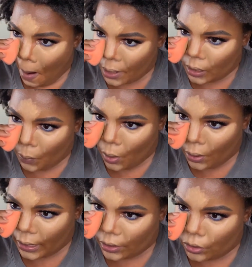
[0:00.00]
the
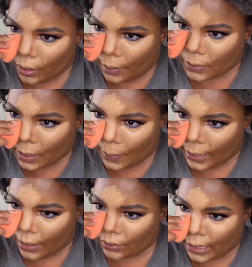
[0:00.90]
ball gets dropped,
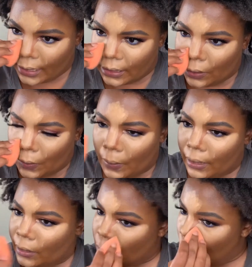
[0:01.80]
somebody else has to do it,
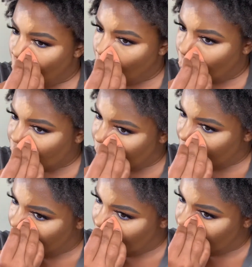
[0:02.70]
and it's more on
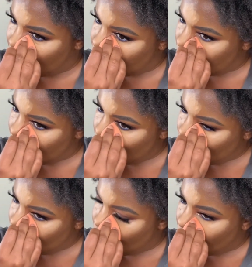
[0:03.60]
somebody else.
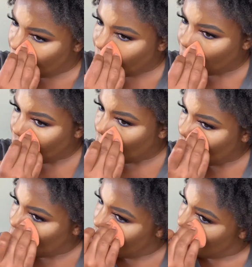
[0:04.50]

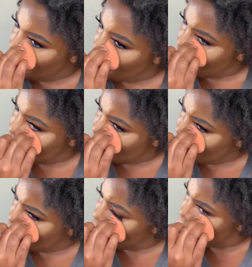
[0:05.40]
It
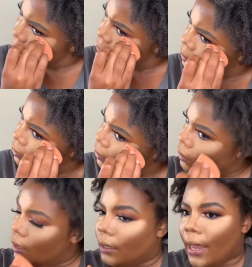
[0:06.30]
would have been
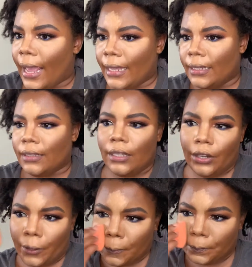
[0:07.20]
a lot
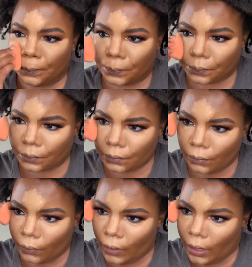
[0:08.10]
easier
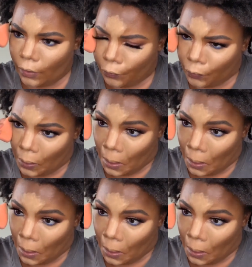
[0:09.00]
if,